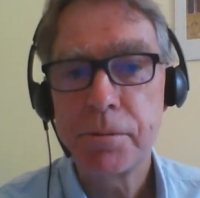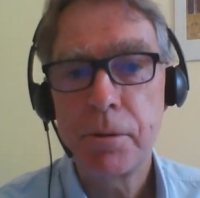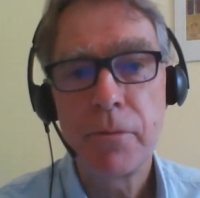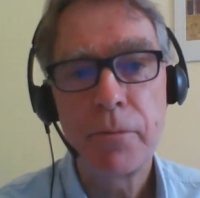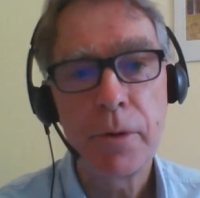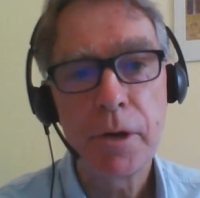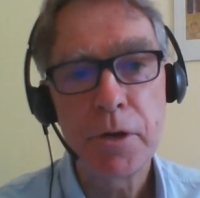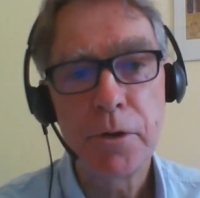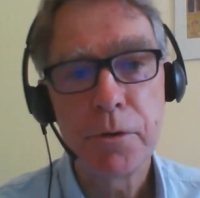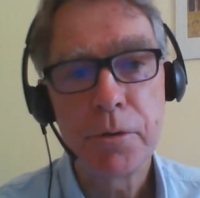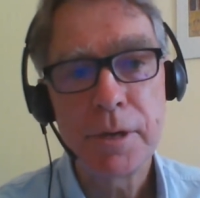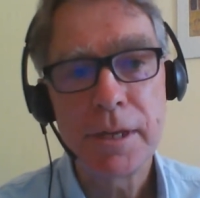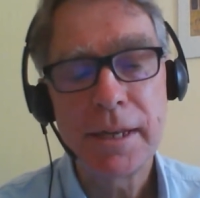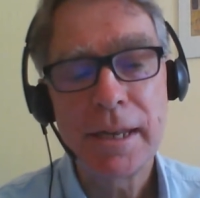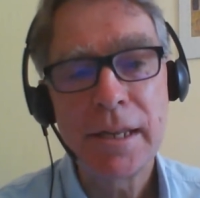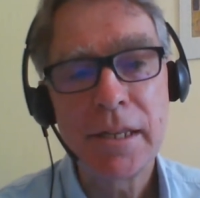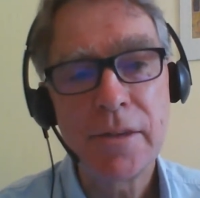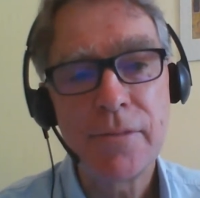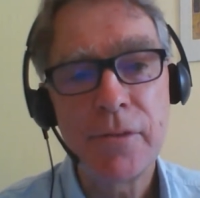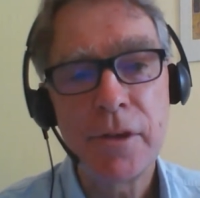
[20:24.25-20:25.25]
We've recorded
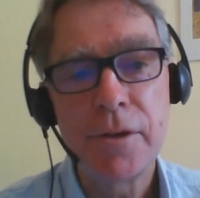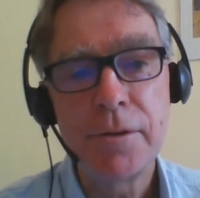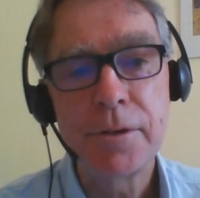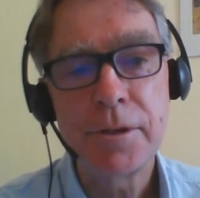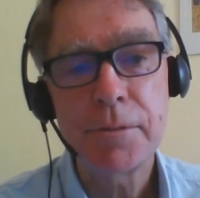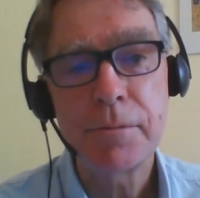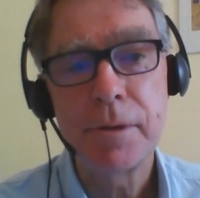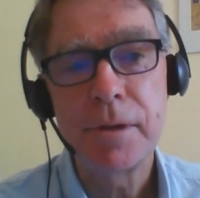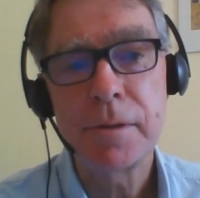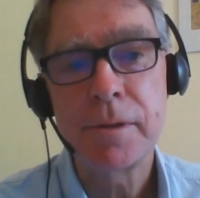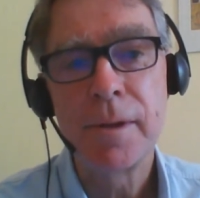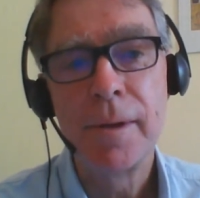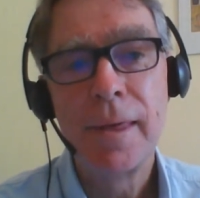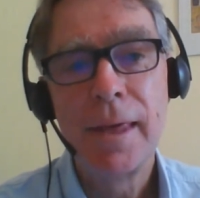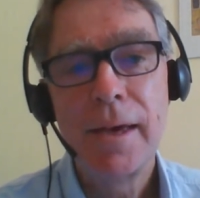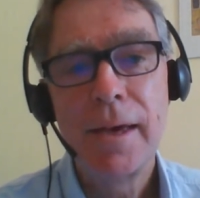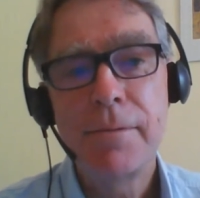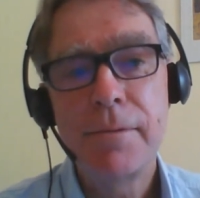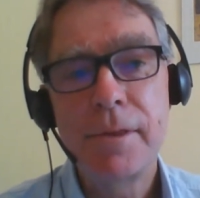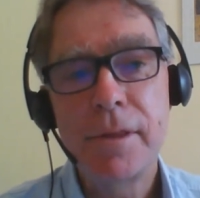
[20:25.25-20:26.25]
interviews with
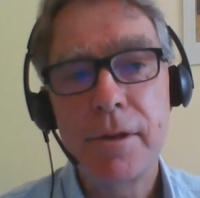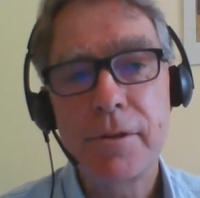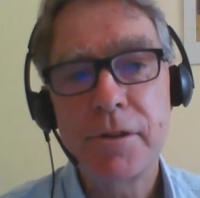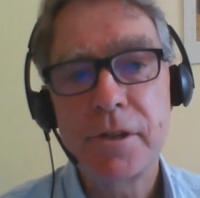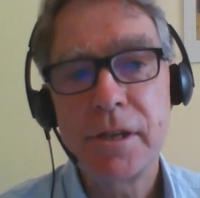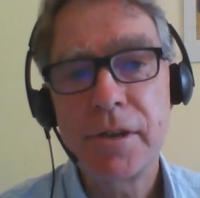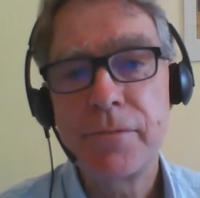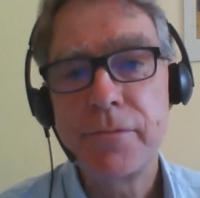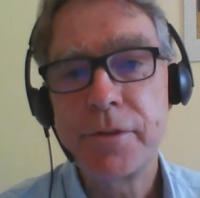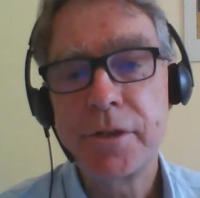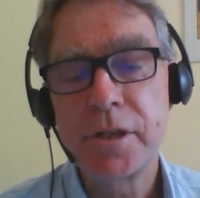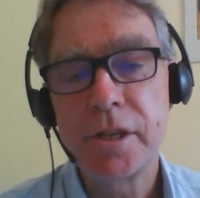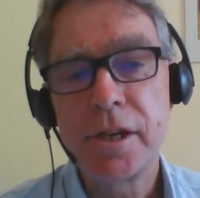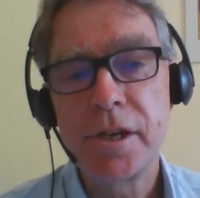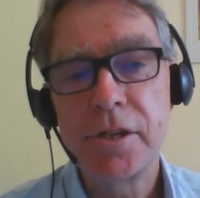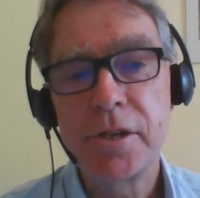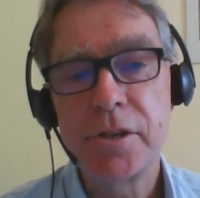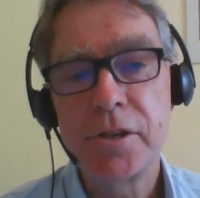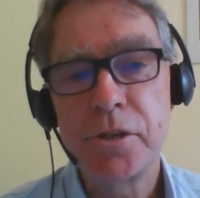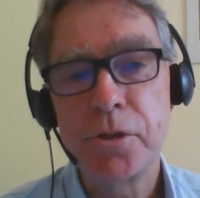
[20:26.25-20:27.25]
lots of different
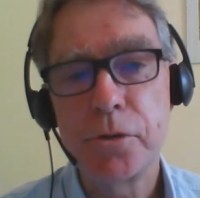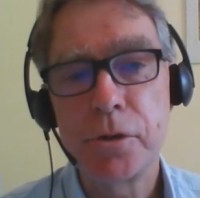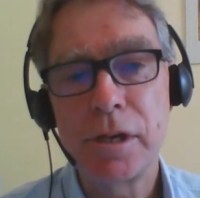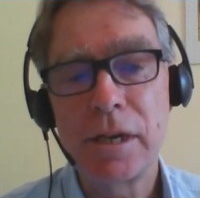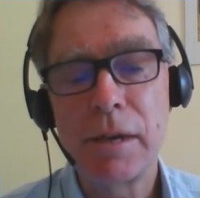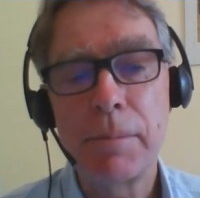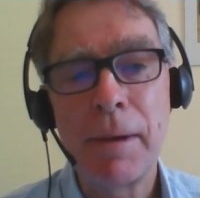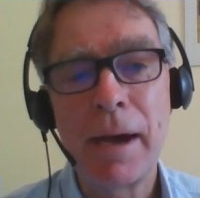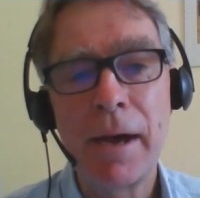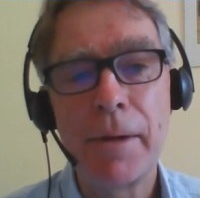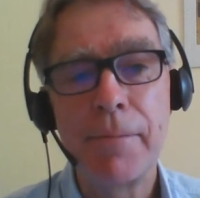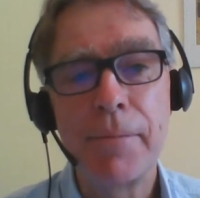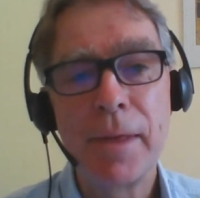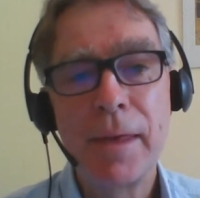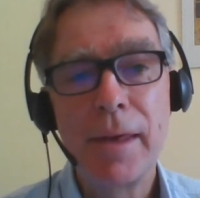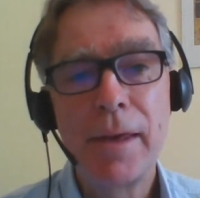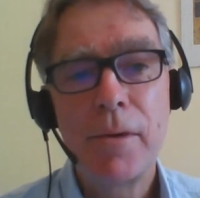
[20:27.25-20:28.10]
researchers talking about